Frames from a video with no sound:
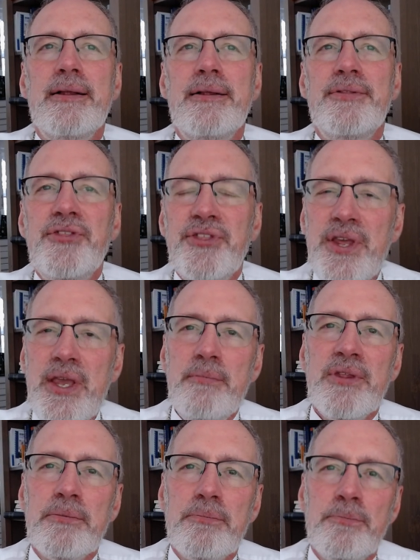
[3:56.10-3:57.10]
the theme
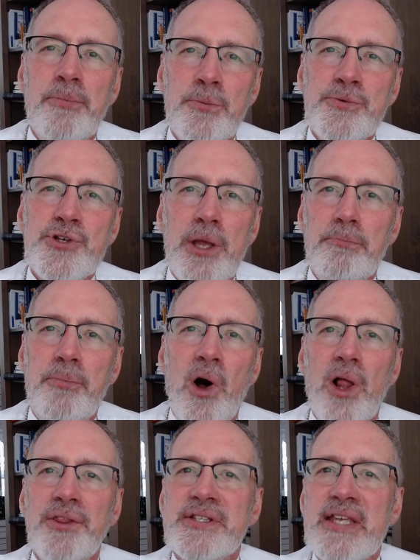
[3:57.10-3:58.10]
that Pope John
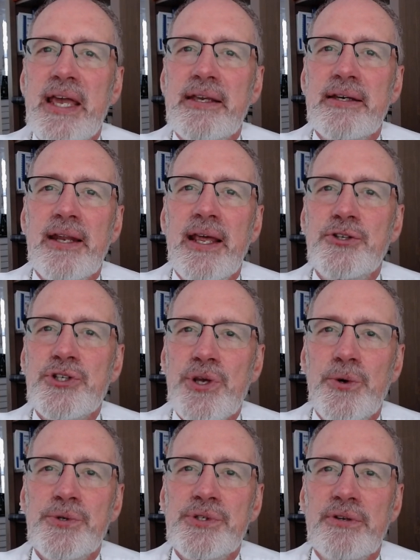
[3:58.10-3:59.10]
Paul II had
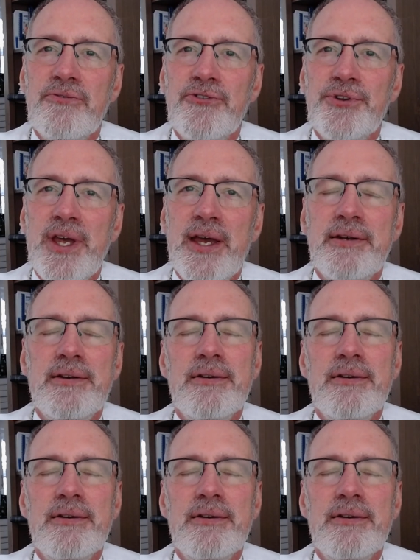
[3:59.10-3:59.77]
chosen for that,